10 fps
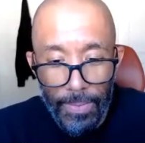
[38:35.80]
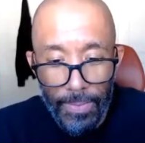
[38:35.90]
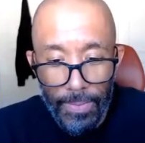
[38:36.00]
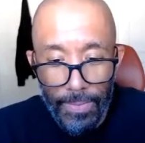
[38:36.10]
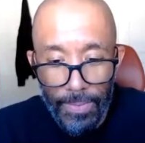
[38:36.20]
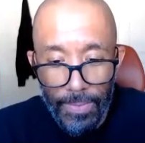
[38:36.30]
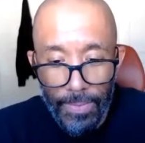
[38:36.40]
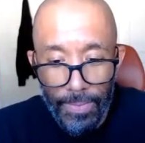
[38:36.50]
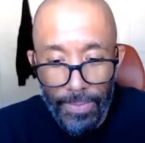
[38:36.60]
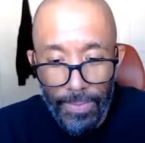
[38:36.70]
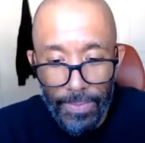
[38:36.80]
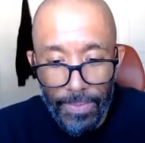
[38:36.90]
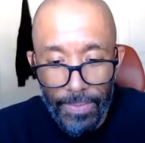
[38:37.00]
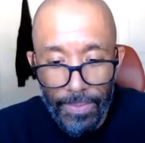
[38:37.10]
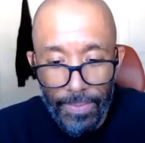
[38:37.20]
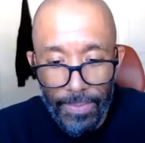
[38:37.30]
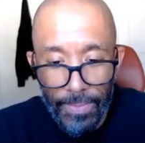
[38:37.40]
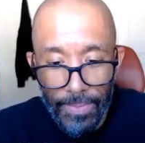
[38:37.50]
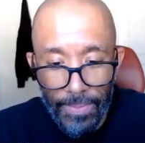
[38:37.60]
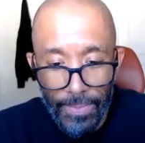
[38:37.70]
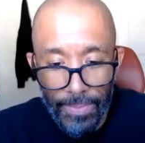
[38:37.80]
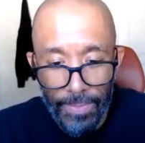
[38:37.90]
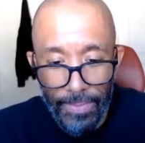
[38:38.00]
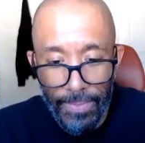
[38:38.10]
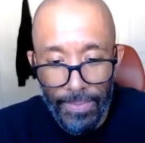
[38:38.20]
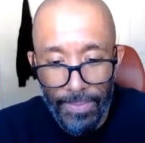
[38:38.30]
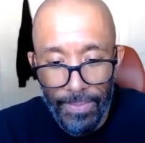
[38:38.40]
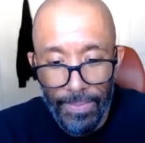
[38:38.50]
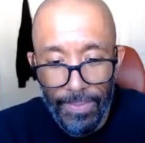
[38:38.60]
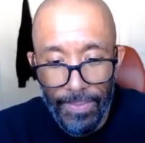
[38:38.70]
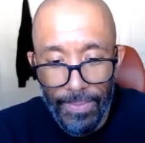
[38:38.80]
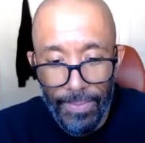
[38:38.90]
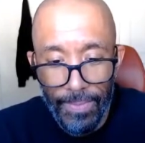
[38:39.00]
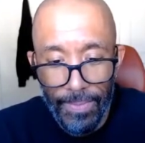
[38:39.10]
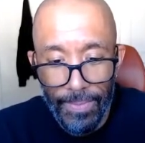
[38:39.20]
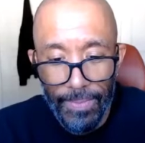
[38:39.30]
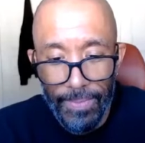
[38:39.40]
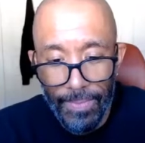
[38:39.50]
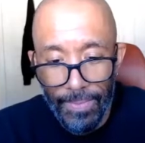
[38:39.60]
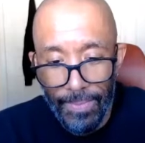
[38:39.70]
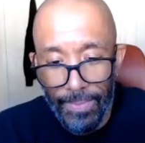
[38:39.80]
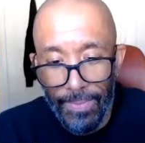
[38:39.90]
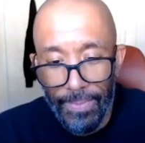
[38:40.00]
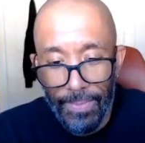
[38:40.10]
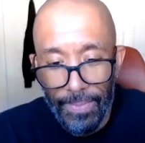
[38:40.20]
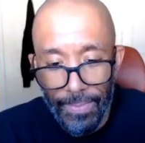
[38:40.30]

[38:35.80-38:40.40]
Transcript: (silent)